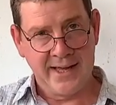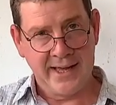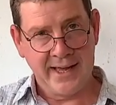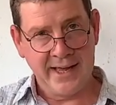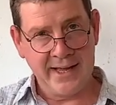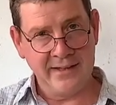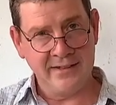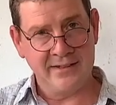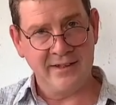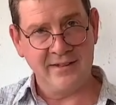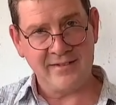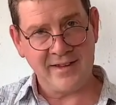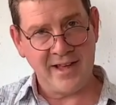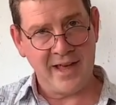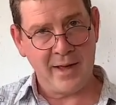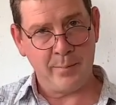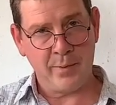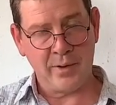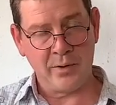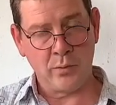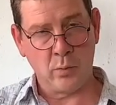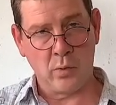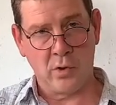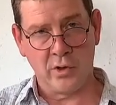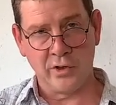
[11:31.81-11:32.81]
into
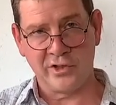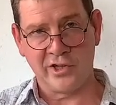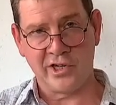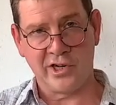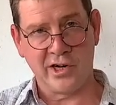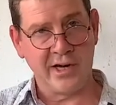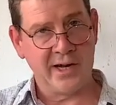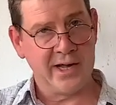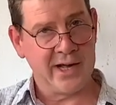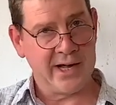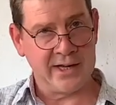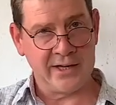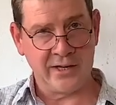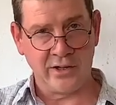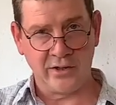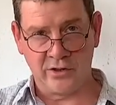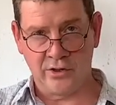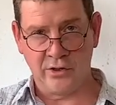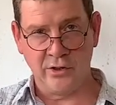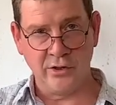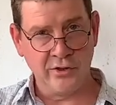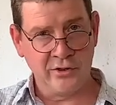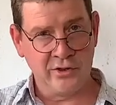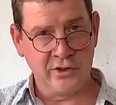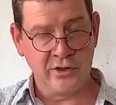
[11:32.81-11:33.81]
tepid water, and a
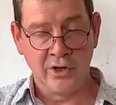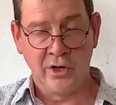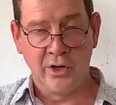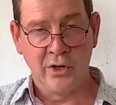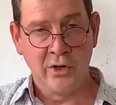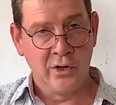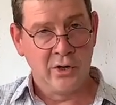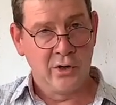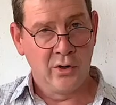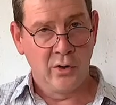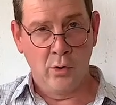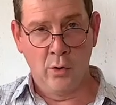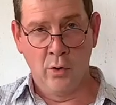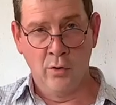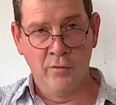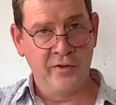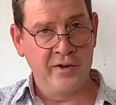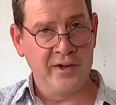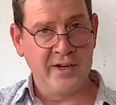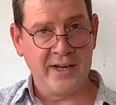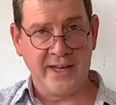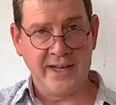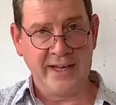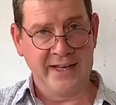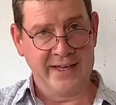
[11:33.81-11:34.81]
good
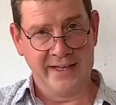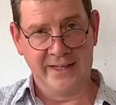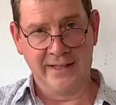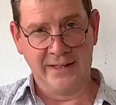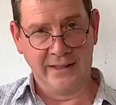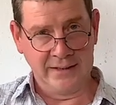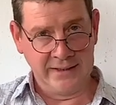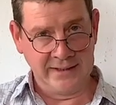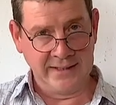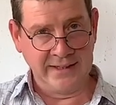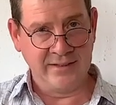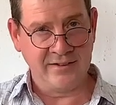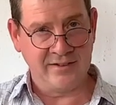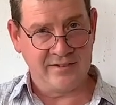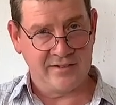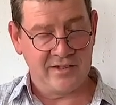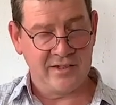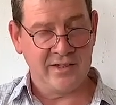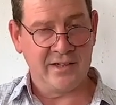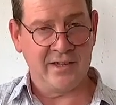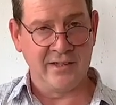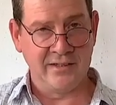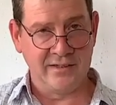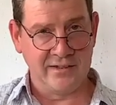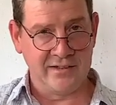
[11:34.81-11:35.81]
overnight at
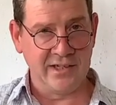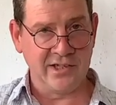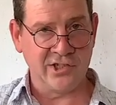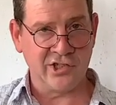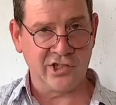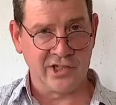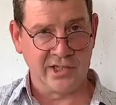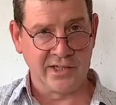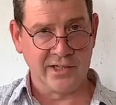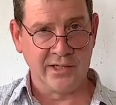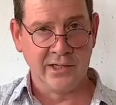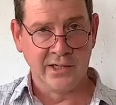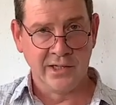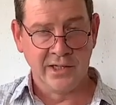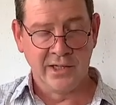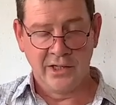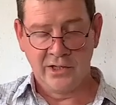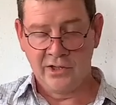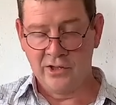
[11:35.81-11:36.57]
least condition.